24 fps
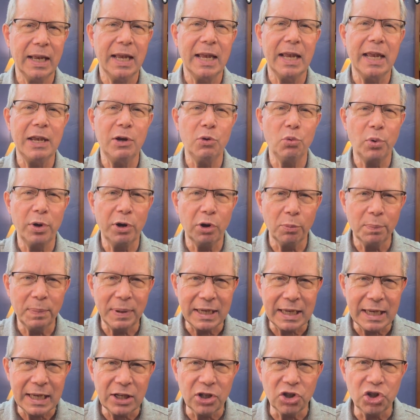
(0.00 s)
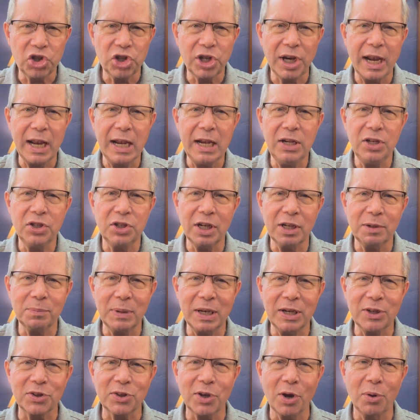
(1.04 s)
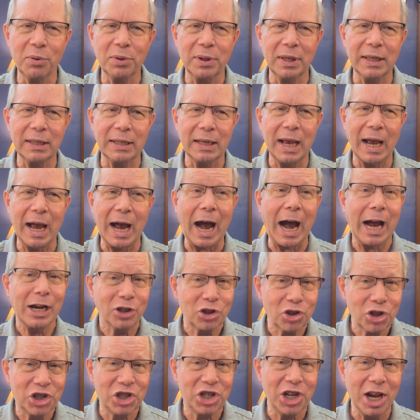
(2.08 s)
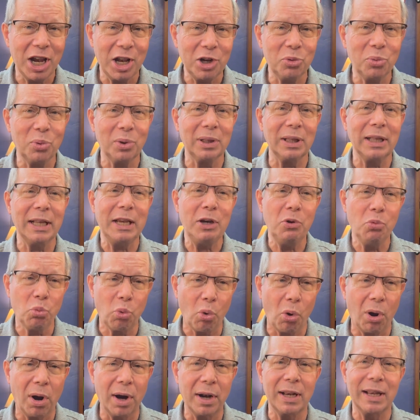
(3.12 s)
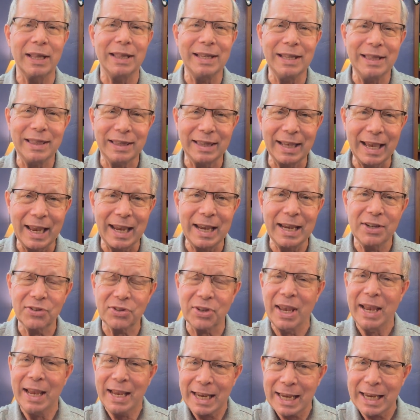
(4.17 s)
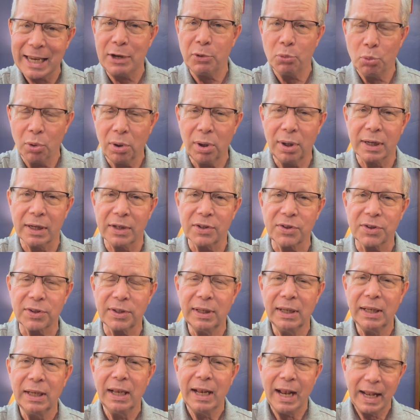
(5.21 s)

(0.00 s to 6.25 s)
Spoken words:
He will begin changing me so that I genuinely want the things He wants.